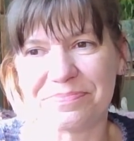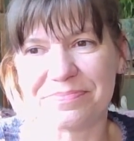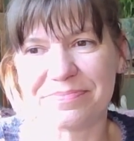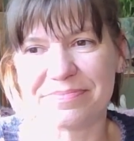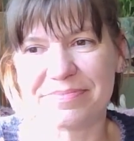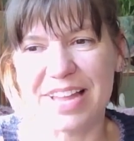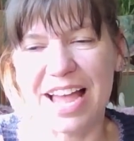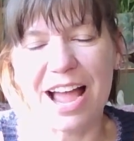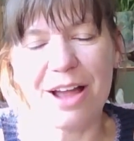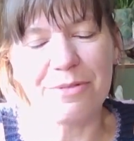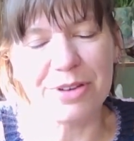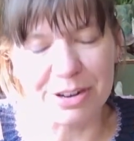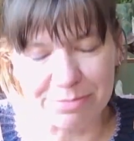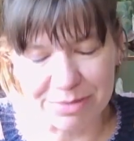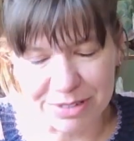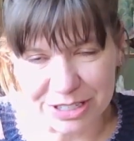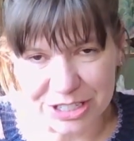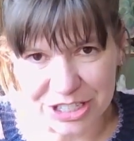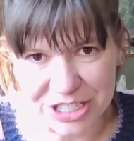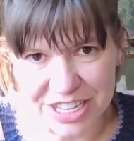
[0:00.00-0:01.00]
I would
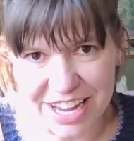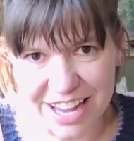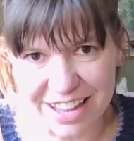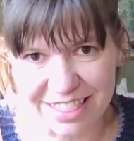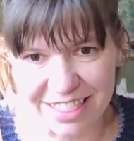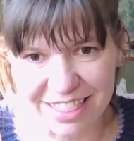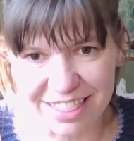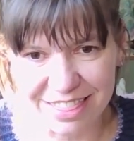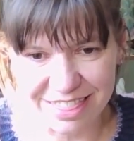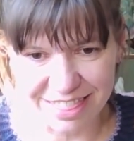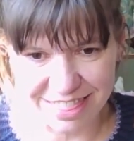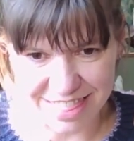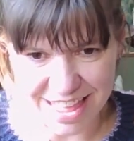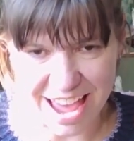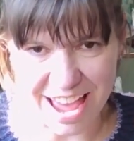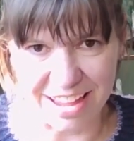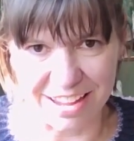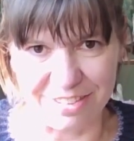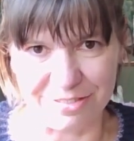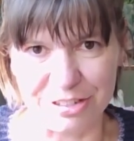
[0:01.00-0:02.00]
appreciate
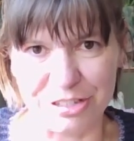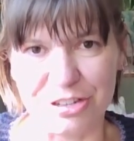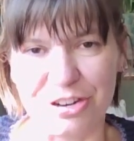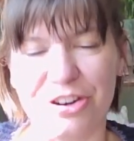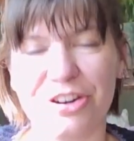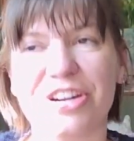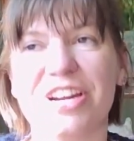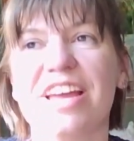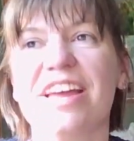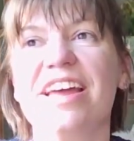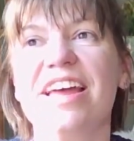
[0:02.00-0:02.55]
that in return.